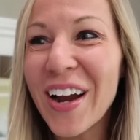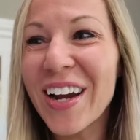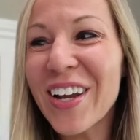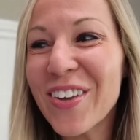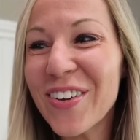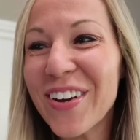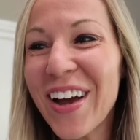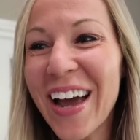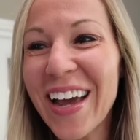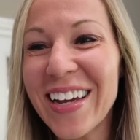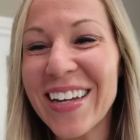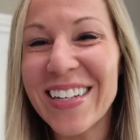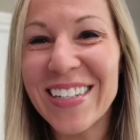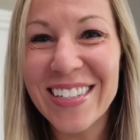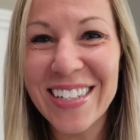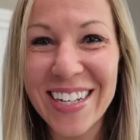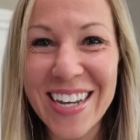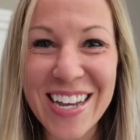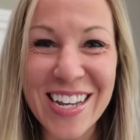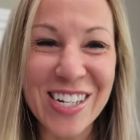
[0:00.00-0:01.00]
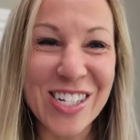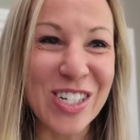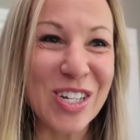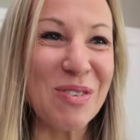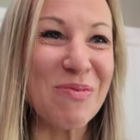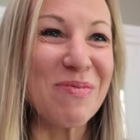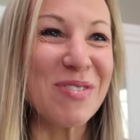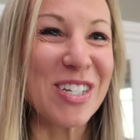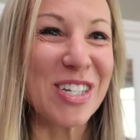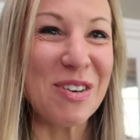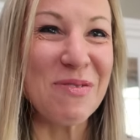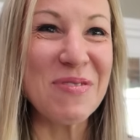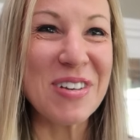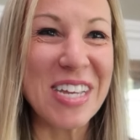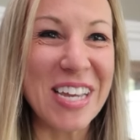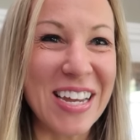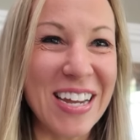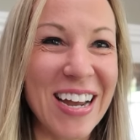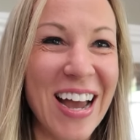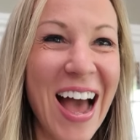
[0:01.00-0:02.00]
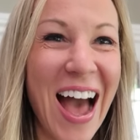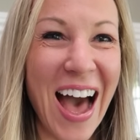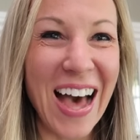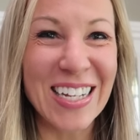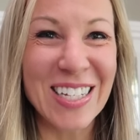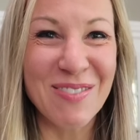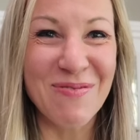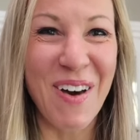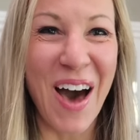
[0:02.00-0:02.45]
are you guys singing Chim Chimney as